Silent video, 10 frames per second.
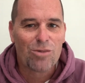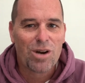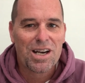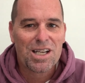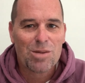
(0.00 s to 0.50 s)

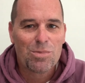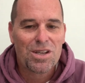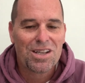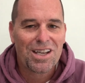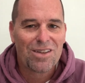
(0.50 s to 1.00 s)
Writing can
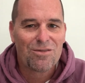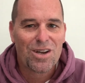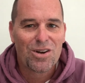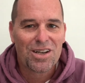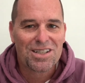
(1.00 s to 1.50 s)
be a
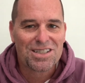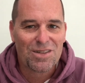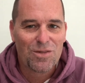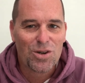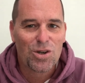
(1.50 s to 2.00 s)
very
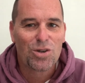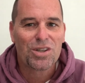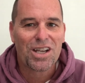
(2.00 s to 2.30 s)
difficult